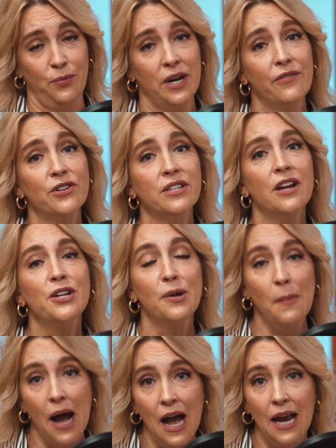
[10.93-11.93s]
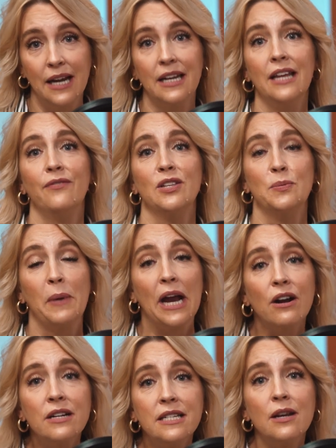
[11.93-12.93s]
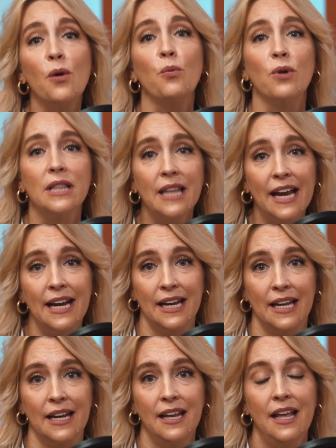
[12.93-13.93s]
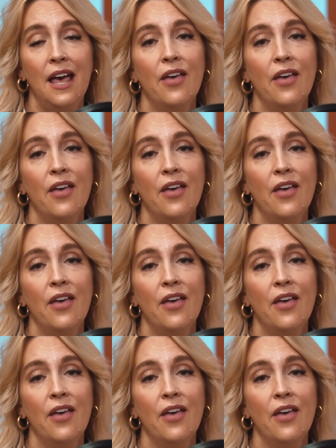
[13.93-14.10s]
Whatever's on your mind, if it's parent-related,